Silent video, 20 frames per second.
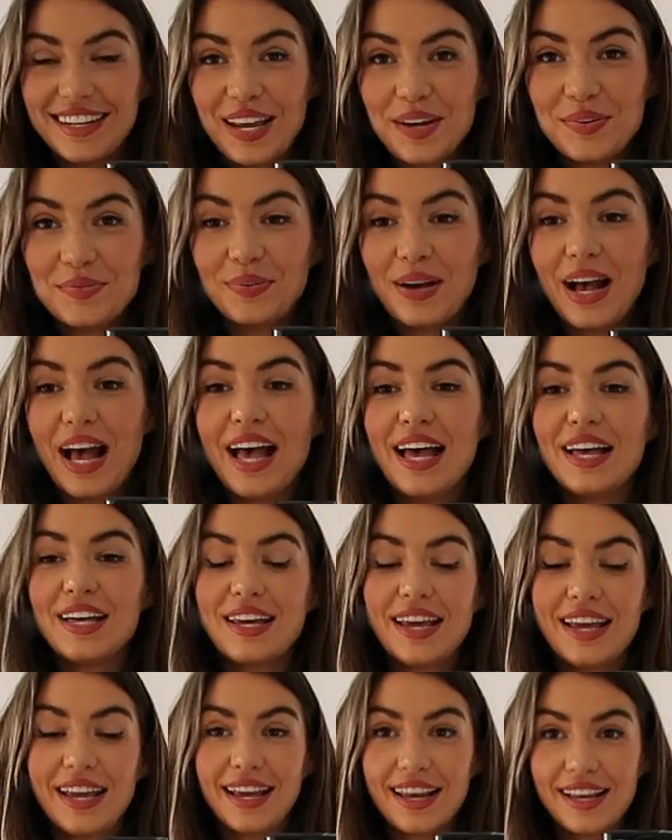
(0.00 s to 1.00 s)

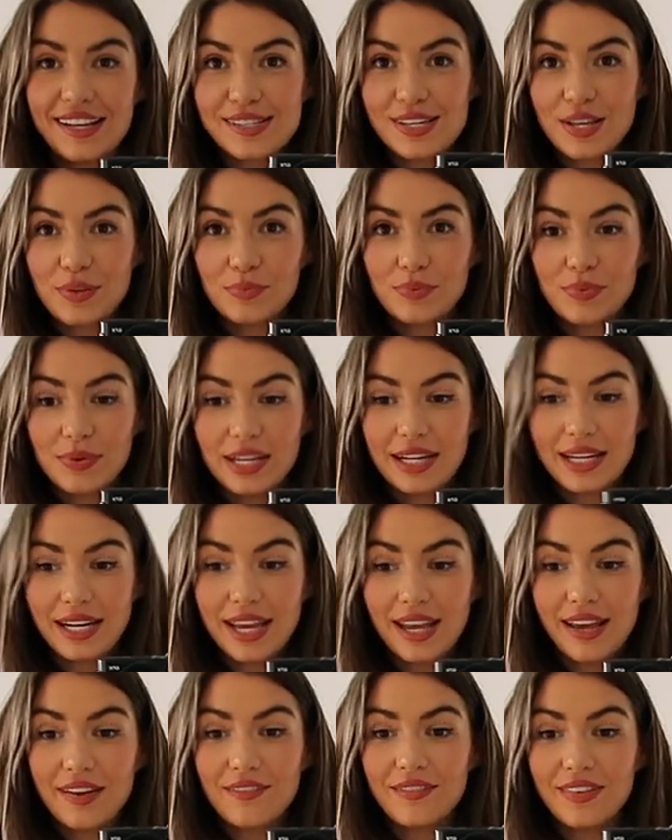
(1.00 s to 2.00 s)
knitwear, it is really